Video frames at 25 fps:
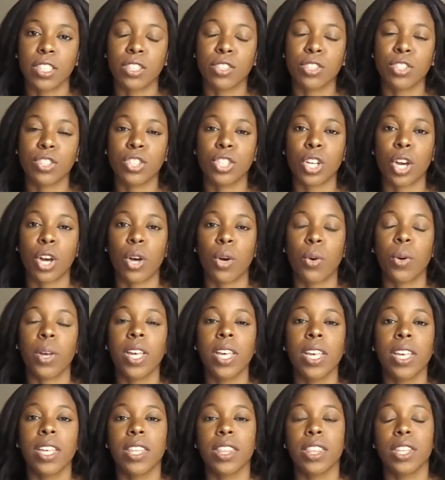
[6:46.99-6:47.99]
So
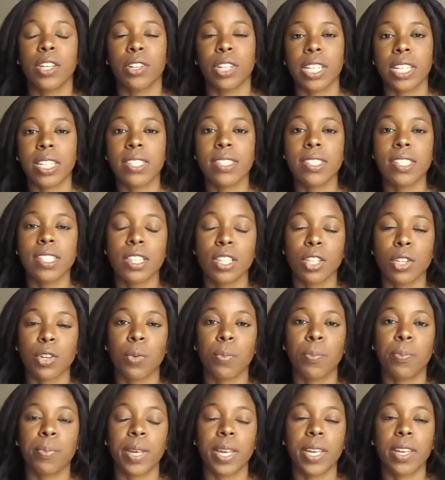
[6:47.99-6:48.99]
there is a little
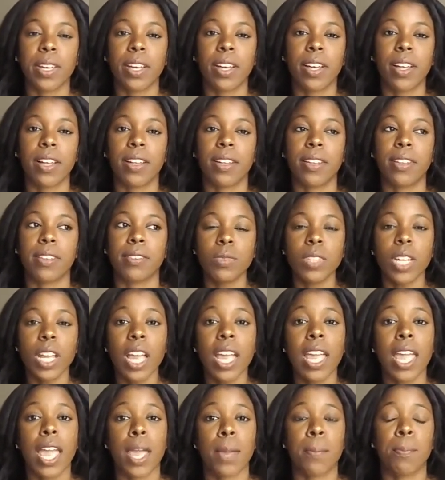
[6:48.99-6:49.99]
bit of
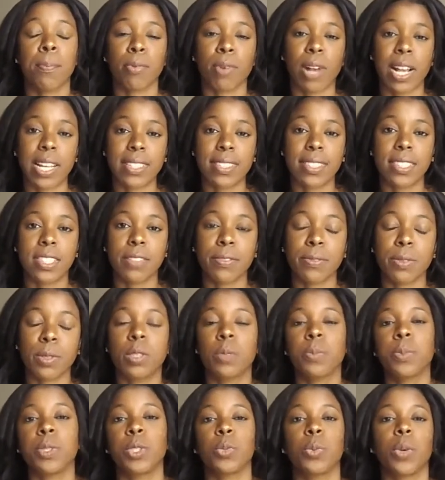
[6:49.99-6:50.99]
a price difference
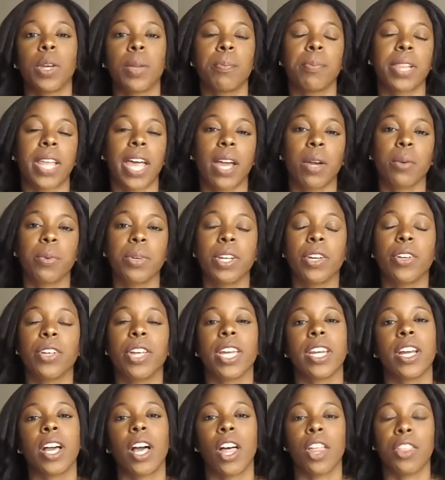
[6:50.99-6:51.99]
between Plaquenil and
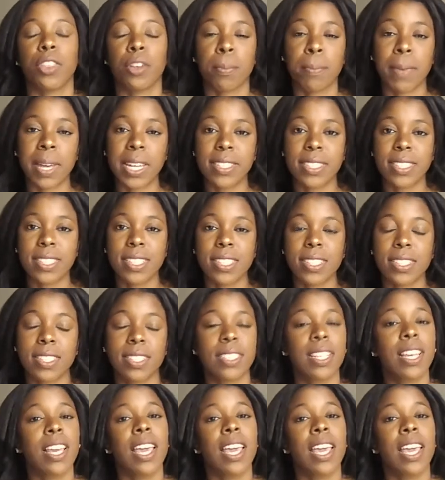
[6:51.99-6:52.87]
other medicines,